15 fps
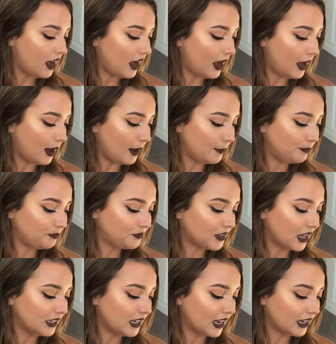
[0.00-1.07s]
Um,
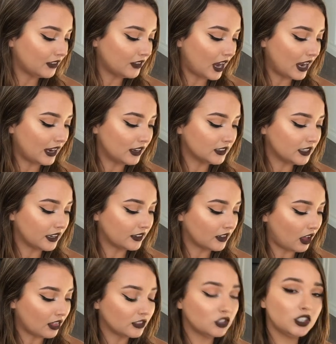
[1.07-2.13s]
negative ion
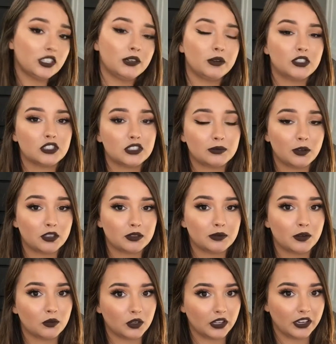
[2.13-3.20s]
technology, which is supposed to
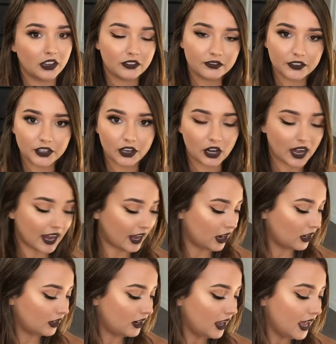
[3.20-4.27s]
be really good for your
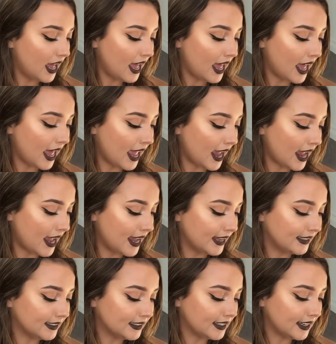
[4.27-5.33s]
hair,
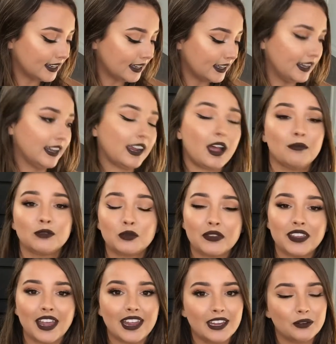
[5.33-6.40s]
and it comes with
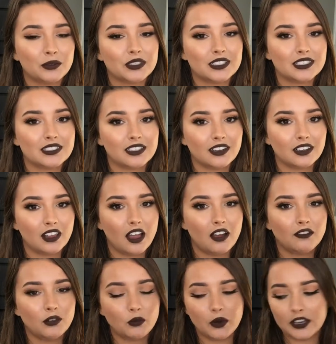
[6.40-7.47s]
a heat resistant
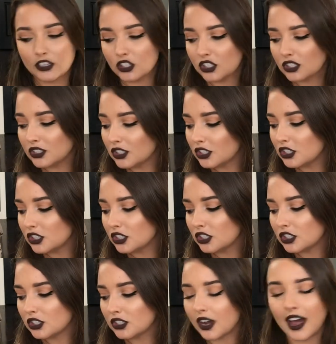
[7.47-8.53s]
glove,
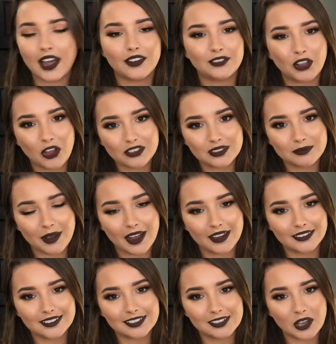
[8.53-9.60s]
which I've lost
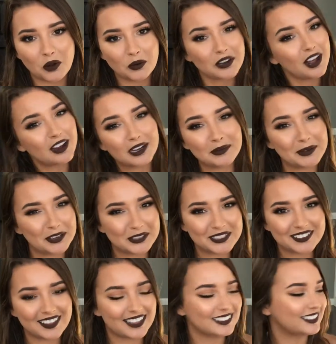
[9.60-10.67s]
mine, so we're not going to be
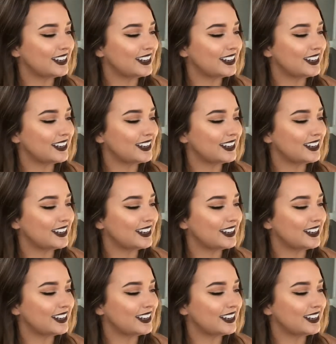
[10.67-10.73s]
using that